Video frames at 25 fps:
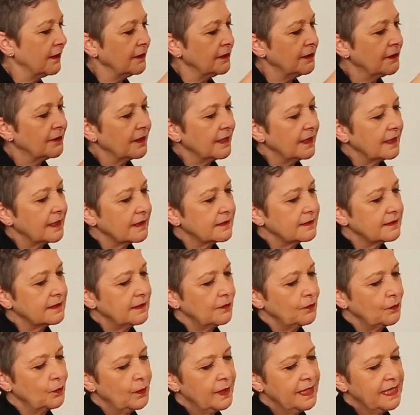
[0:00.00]
you can actually
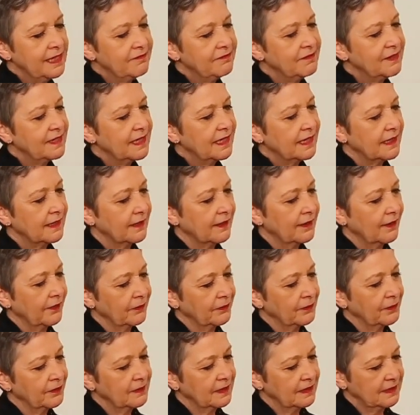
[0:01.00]
weave in
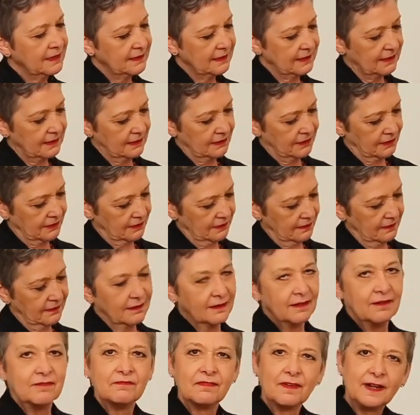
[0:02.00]
through the center,
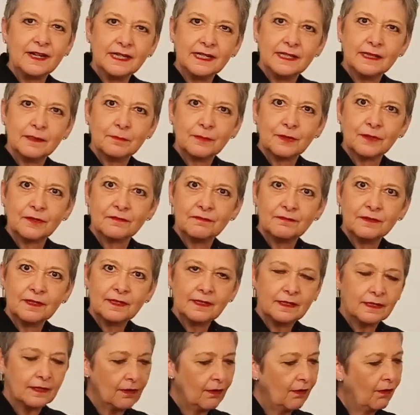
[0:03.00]
finding the perfect
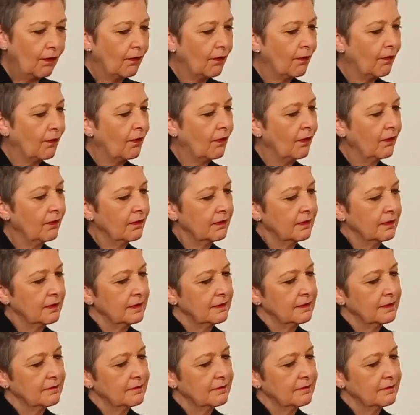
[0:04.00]
little hole,